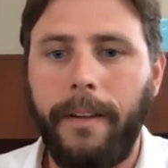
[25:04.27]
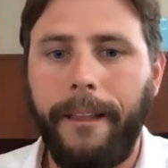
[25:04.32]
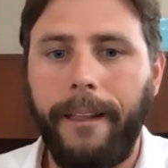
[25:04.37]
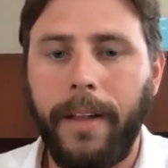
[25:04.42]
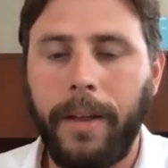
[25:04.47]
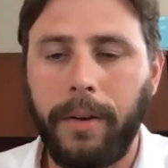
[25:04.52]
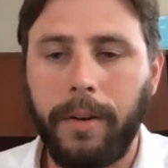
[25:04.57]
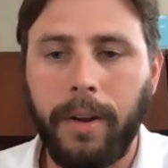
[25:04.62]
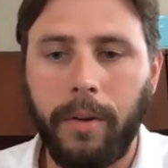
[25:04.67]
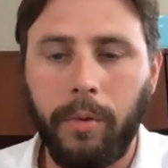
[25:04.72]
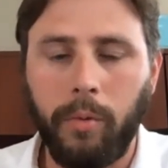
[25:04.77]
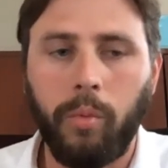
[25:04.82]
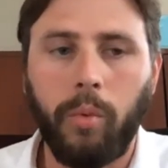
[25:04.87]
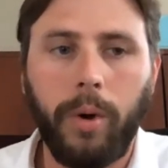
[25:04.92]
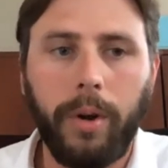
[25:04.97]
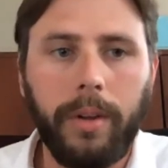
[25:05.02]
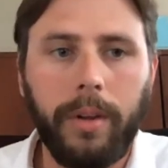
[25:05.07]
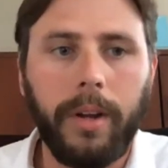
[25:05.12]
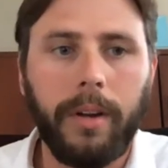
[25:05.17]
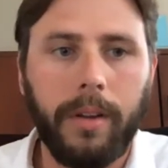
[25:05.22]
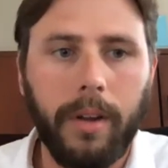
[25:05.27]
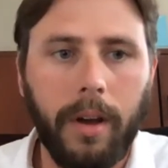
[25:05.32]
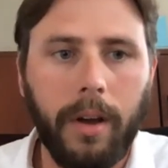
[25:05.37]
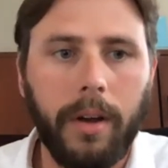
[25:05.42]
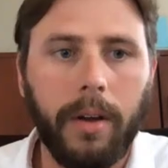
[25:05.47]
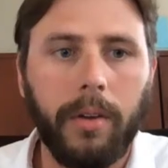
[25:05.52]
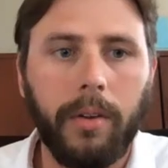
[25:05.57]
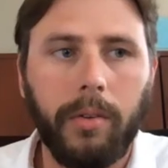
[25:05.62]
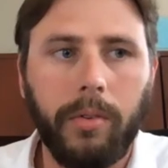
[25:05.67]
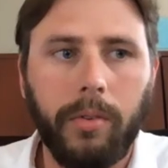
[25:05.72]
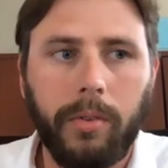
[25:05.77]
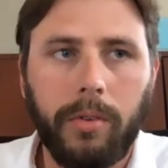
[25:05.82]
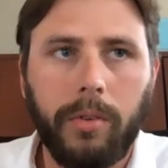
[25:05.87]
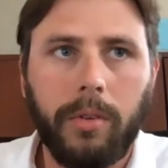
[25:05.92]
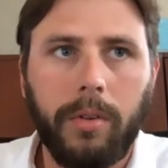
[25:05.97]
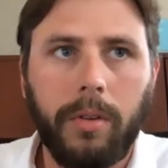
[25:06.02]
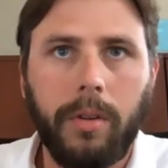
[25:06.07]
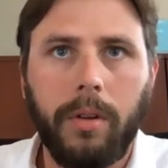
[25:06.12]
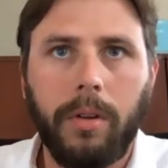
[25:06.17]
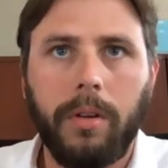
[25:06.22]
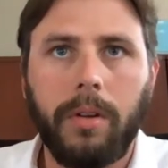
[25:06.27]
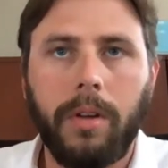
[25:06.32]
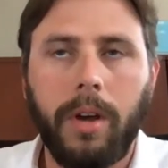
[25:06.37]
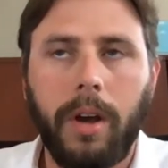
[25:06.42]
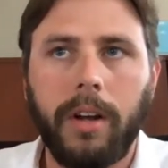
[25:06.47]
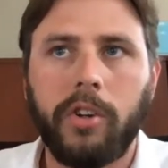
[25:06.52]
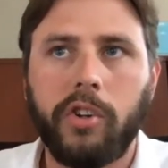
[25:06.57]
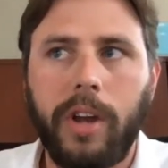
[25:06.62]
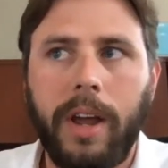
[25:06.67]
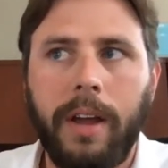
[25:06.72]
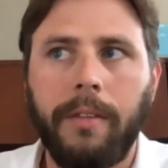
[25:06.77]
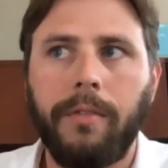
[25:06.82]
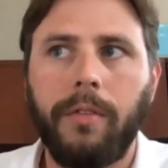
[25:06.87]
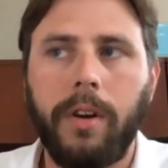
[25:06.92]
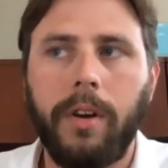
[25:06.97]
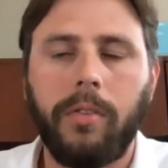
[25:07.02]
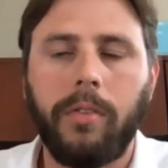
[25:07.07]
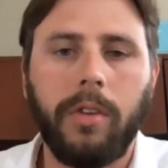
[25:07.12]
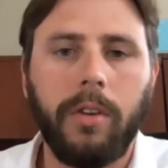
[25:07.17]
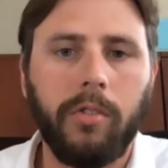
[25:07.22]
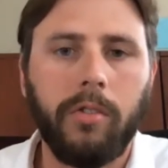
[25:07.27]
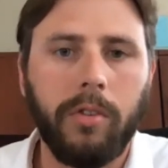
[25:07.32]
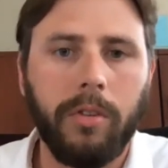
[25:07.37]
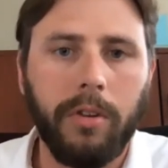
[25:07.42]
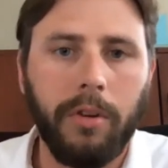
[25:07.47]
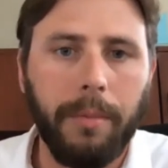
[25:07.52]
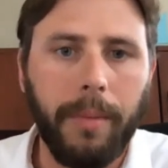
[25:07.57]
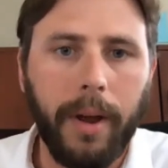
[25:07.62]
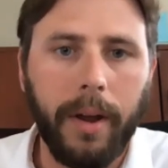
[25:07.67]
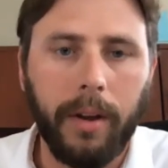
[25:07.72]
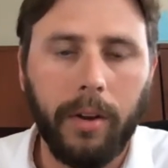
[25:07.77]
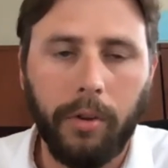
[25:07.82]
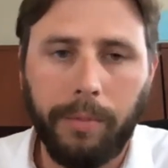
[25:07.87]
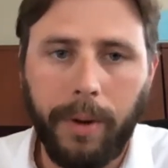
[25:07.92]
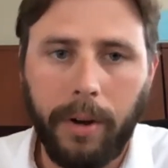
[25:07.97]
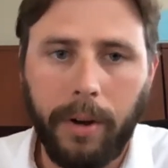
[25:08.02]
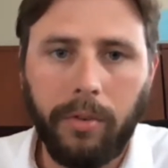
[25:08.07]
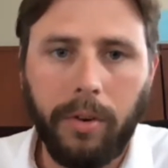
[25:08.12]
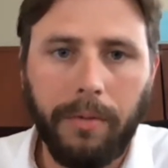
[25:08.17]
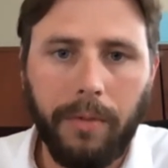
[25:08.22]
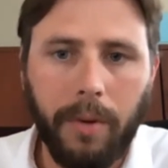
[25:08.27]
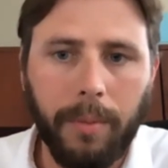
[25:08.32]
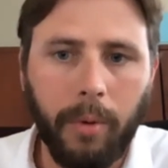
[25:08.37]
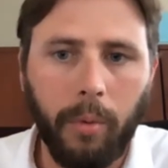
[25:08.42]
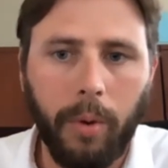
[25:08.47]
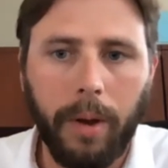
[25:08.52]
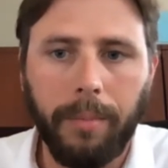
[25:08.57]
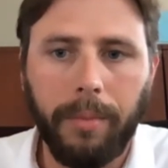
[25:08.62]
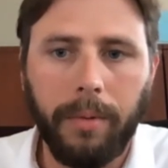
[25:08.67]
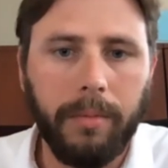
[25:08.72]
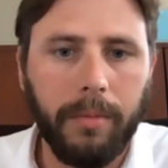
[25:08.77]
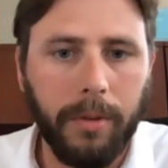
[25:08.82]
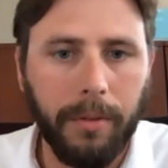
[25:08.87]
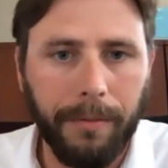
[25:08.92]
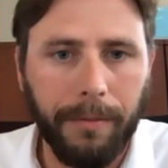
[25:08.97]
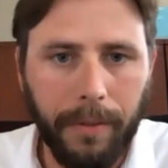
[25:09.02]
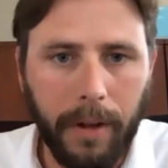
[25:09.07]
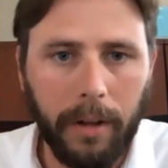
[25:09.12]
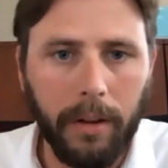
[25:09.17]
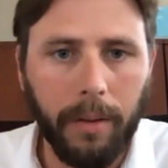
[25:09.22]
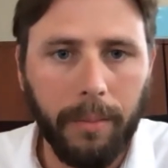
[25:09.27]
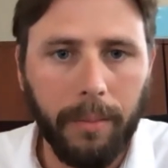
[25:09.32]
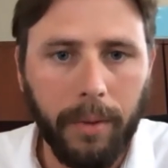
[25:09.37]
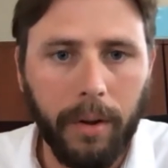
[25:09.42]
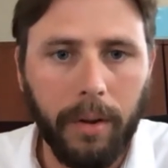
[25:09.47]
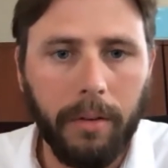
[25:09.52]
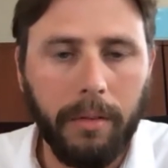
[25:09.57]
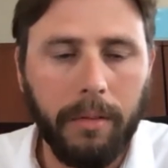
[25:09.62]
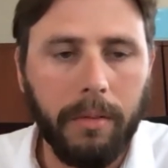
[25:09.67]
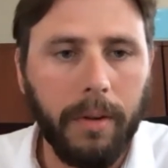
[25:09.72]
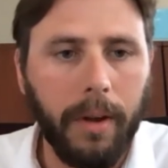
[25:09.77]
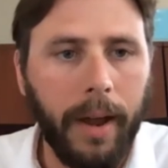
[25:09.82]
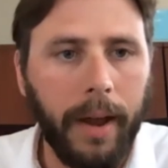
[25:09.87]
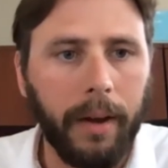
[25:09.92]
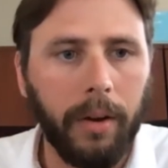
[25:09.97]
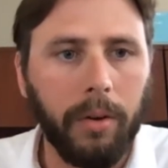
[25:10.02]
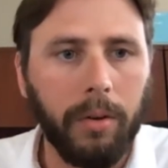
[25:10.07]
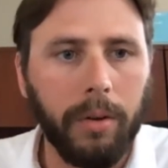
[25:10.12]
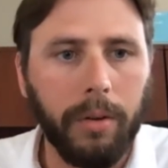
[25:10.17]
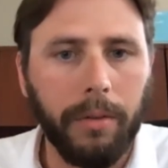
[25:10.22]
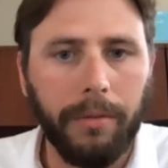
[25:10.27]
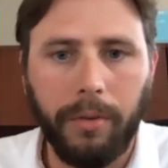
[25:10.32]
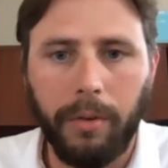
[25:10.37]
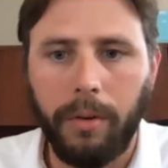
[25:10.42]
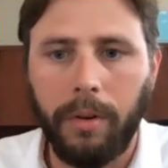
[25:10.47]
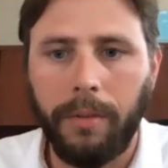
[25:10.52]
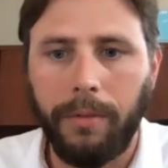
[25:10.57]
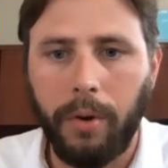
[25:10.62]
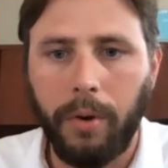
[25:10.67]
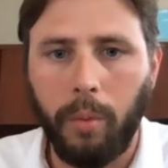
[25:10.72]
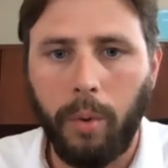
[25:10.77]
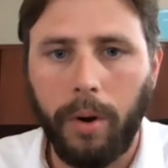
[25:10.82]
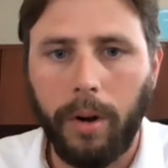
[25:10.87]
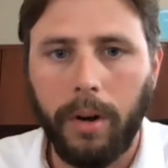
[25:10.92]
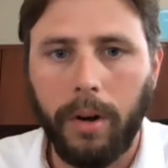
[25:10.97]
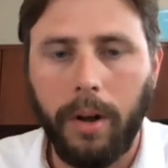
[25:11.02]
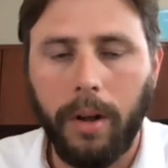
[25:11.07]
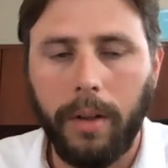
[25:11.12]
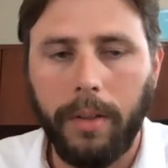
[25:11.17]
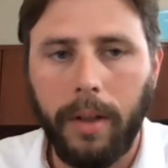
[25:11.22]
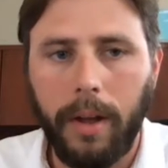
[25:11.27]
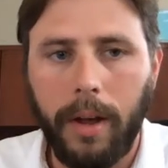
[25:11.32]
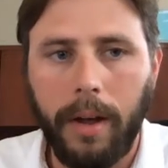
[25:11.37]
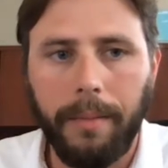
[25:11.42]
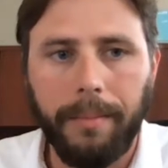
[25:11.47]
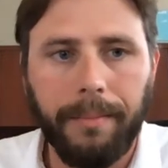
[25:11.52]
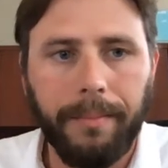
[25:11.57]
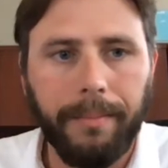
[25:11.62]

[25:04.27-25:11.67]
it really does touch every decision you make, especially from a web development angle if you're working on that.